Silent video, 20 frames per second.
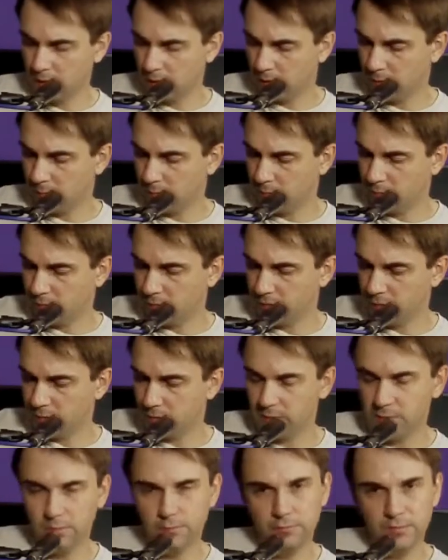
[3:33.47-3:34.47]
But
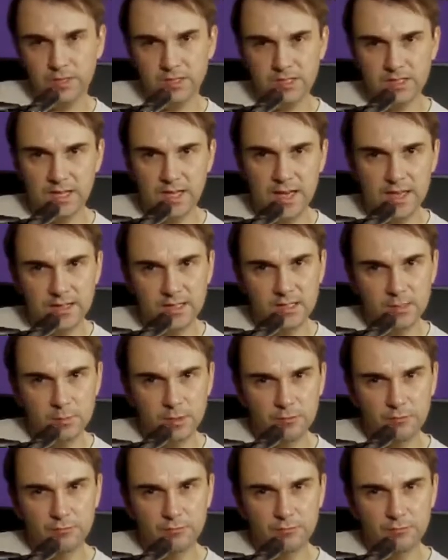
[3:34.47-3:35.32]
the wrist tends to be